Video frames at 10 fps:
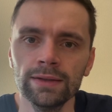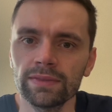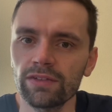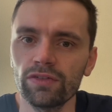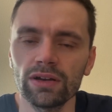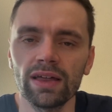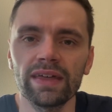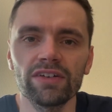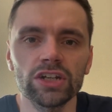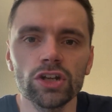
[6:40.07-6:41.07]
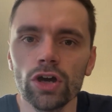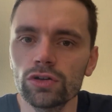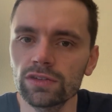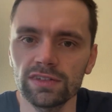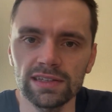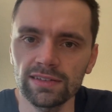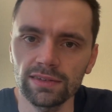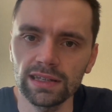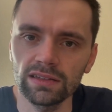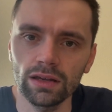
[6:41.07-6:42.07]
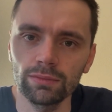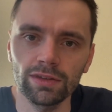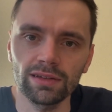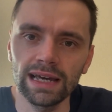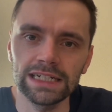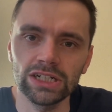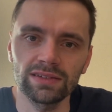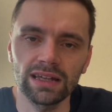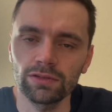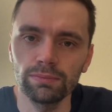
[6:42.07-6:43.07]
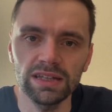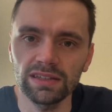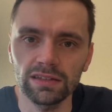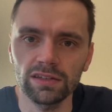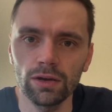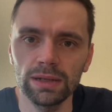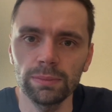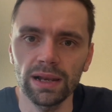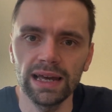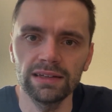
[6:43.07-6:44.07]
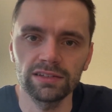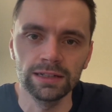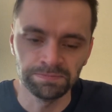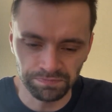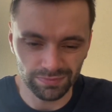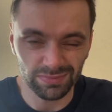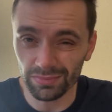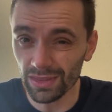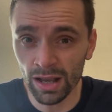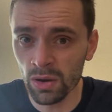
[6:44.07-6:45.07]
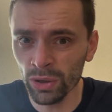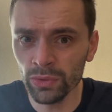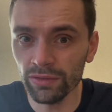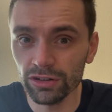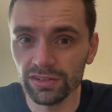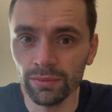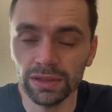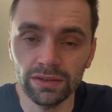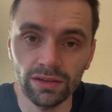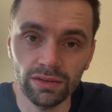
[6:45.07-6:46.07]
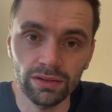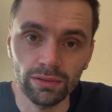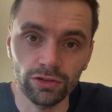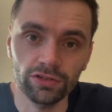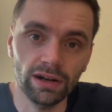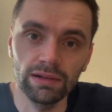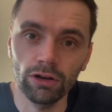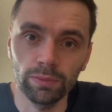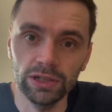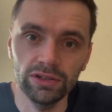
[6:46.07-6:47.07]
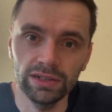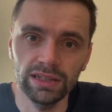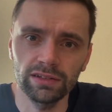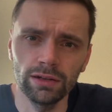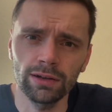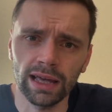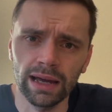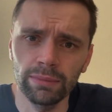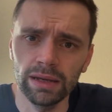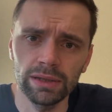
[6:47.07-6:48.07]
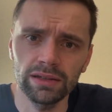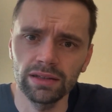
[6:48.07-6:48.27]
They feel like they've had no consistency in terms of selection because they're just missing so many players. I wonder whether it's something that the Australian Rugby Union need to look at, maybe.